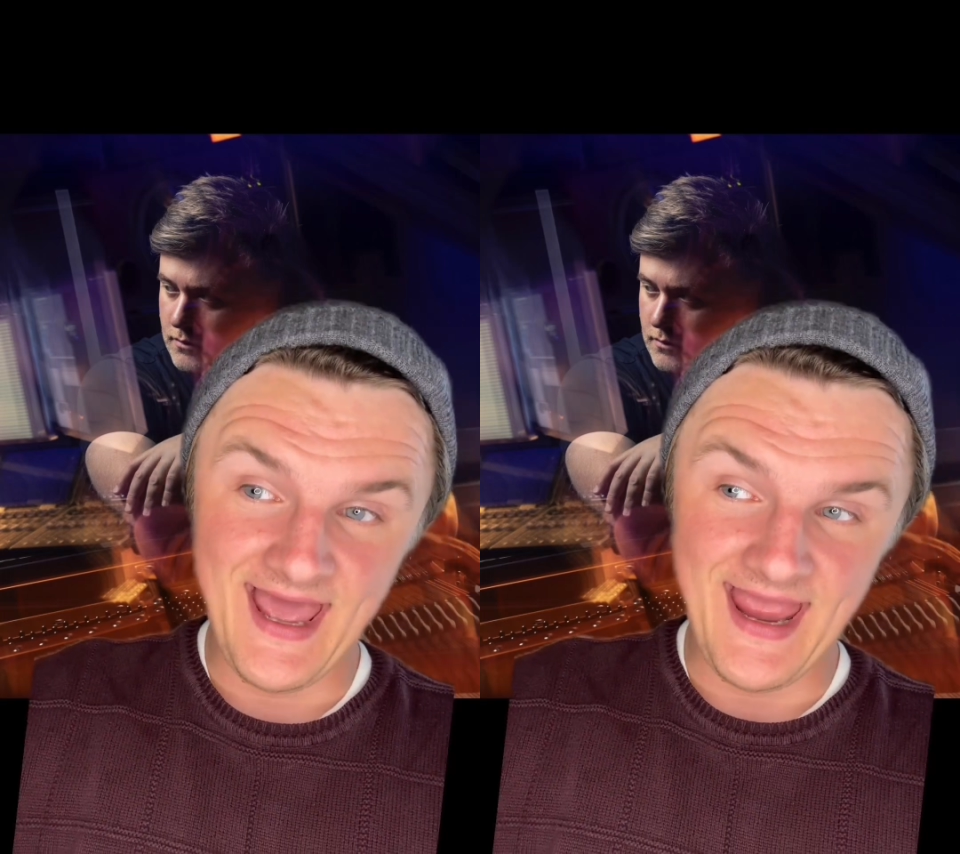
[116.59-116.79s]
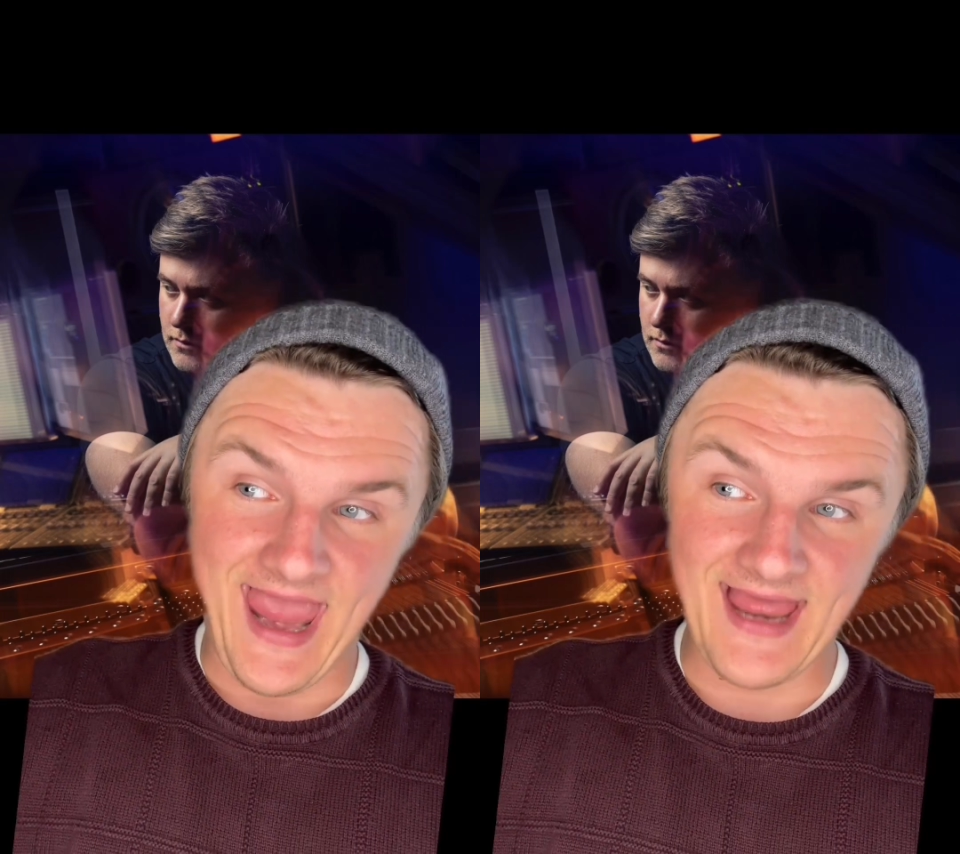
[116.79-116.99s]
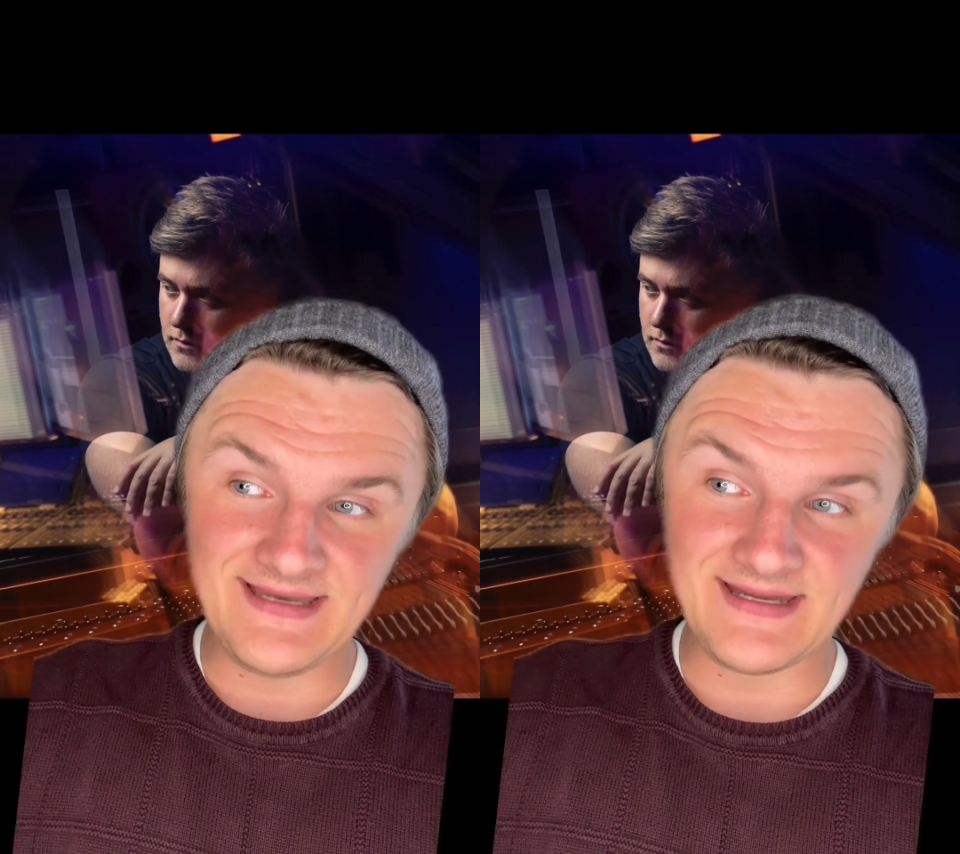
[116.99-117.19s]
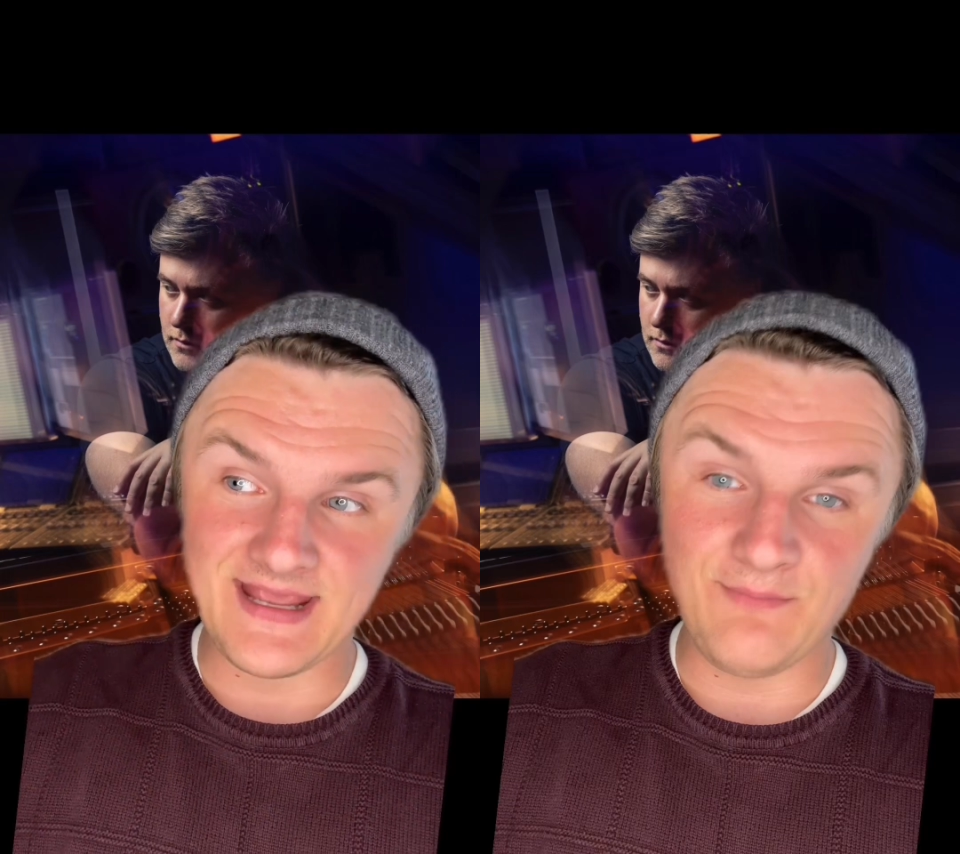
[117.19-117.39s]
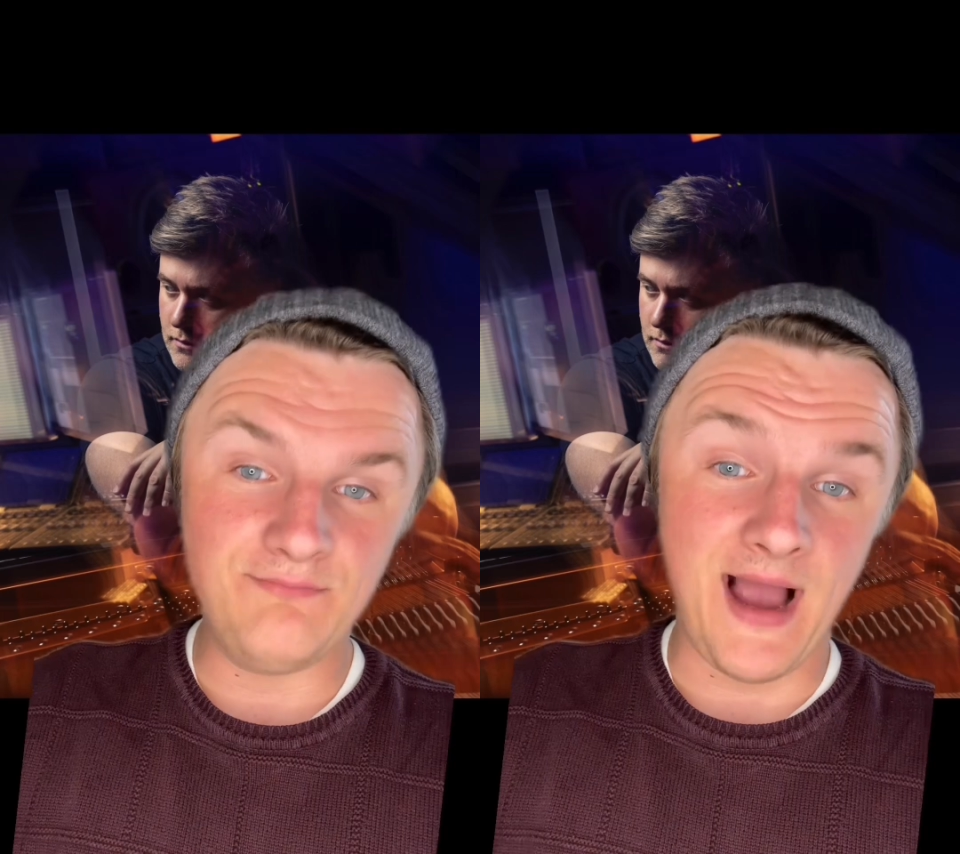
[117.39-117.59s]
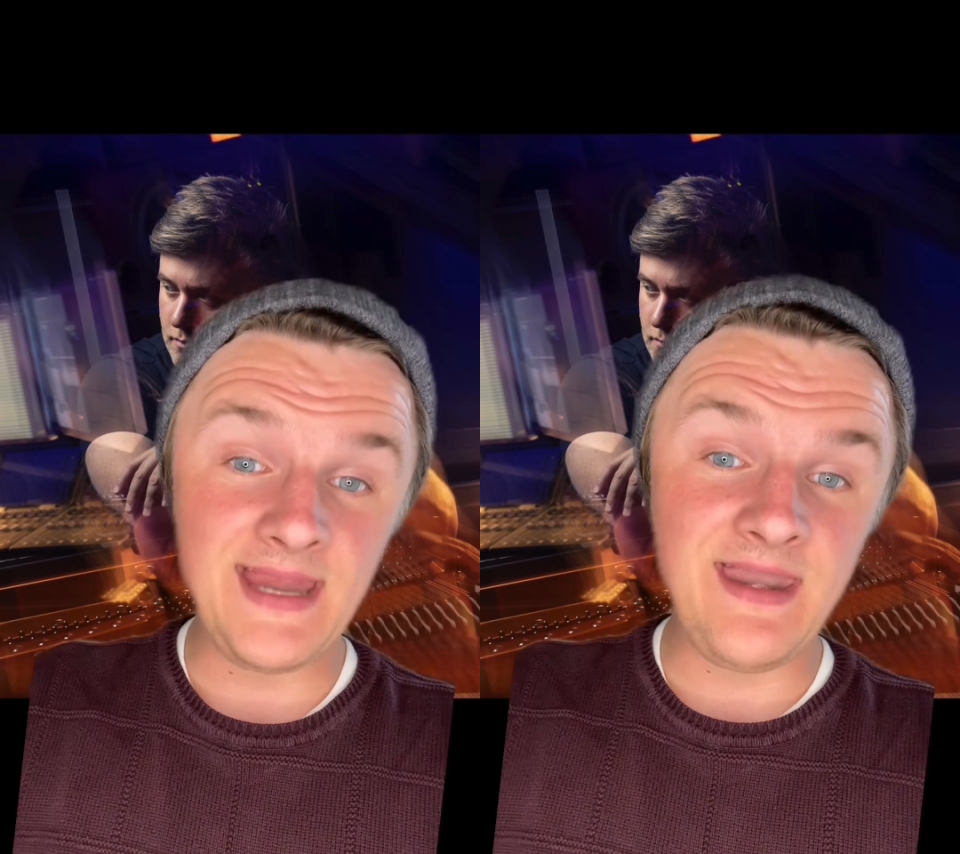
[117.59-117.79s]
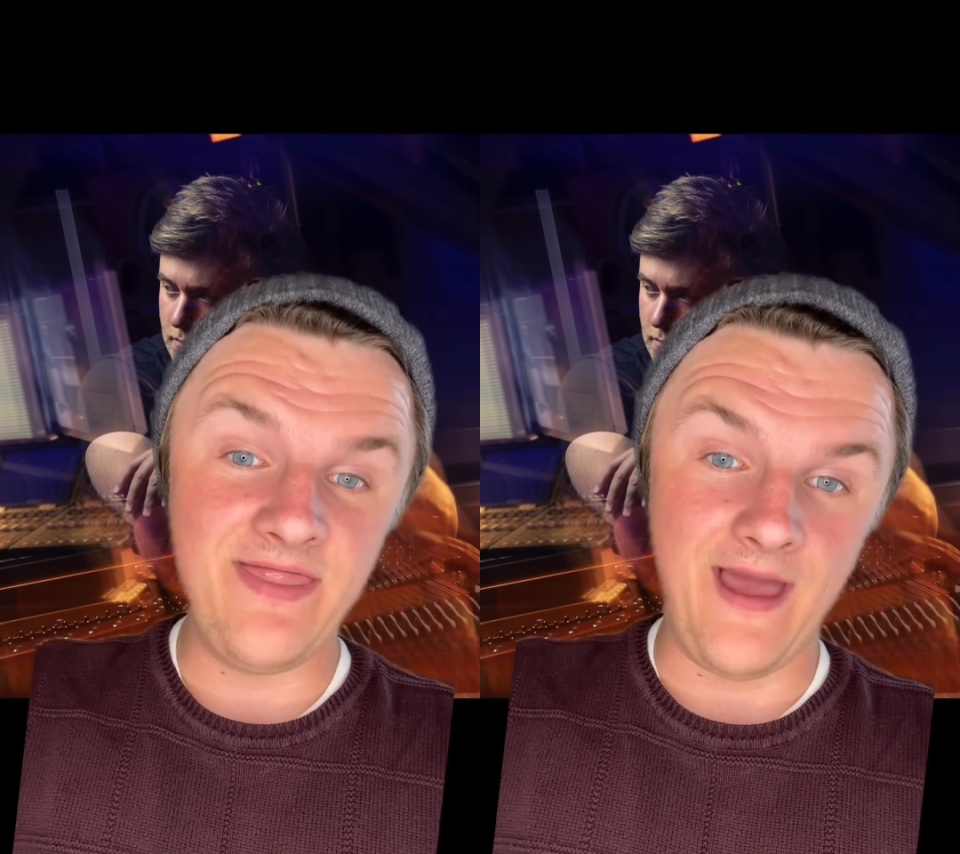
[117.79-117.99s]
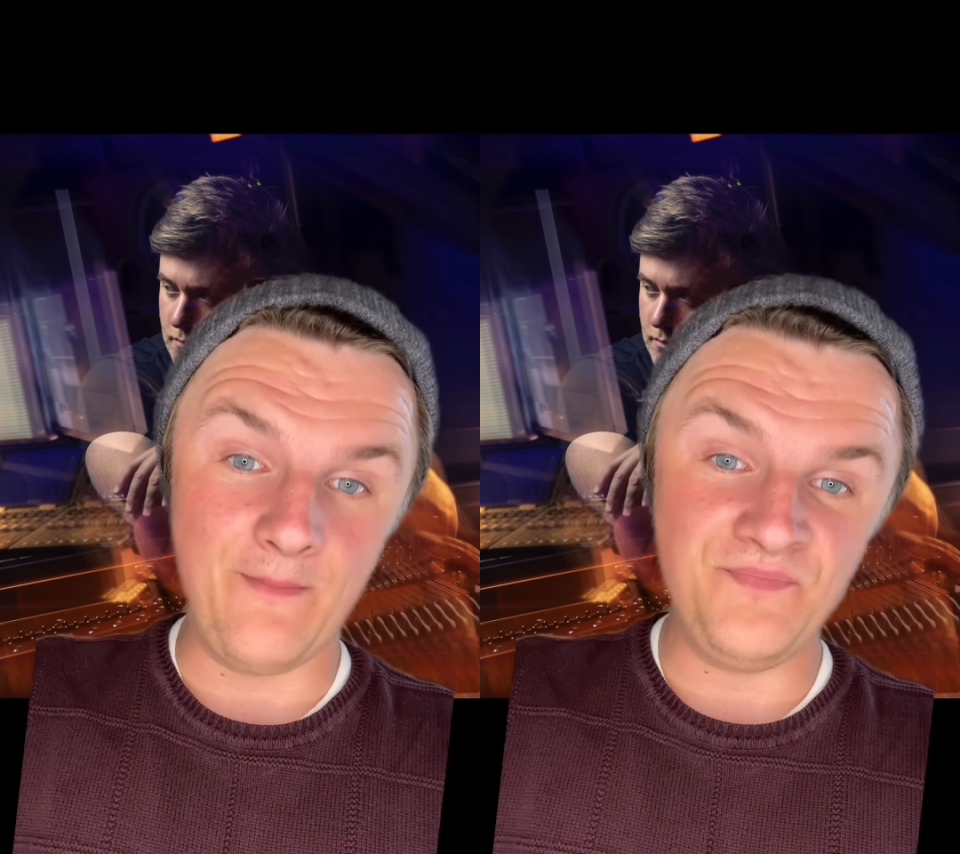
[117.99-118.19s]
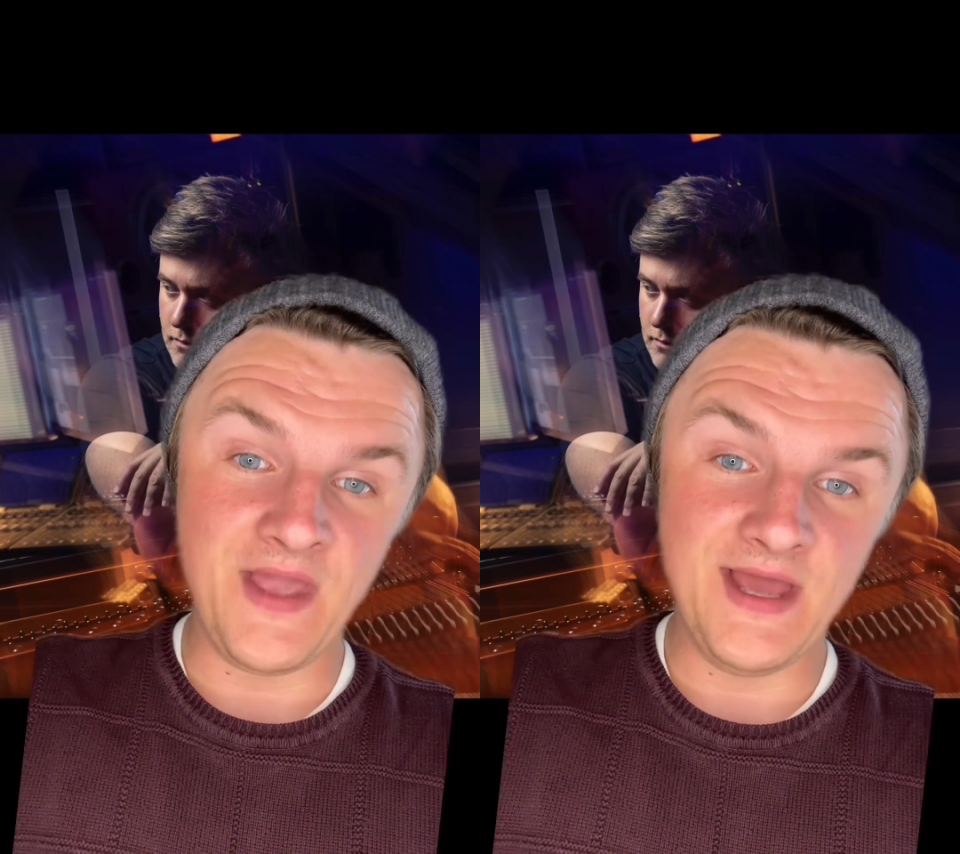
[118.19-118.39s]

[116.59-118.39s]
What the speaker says: and combined them